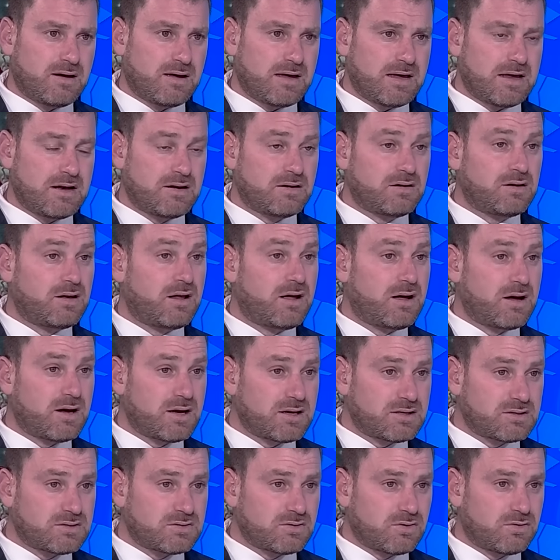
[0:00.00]
in
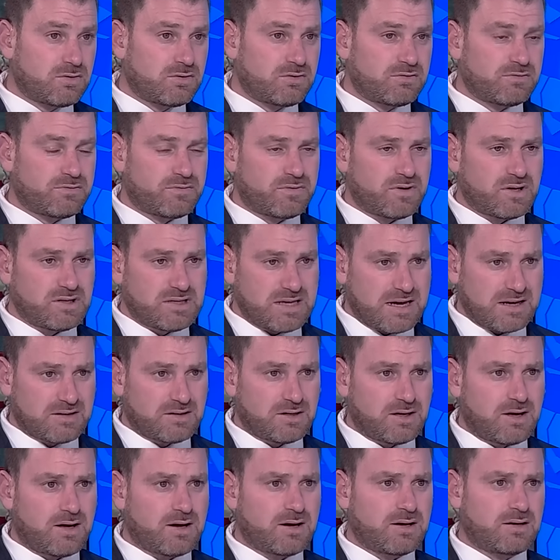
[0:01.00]
light of the
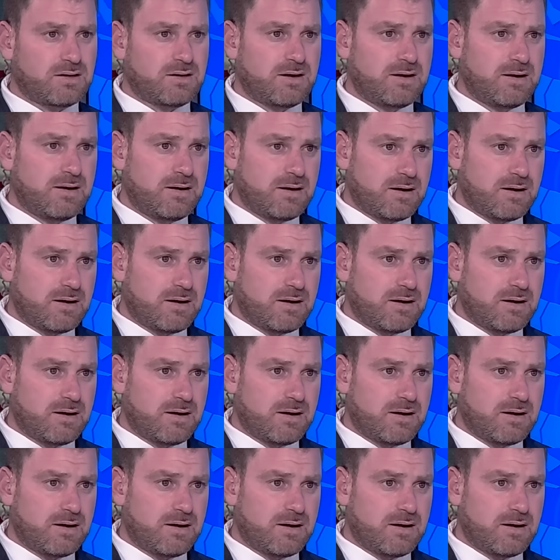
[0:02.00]
deadline,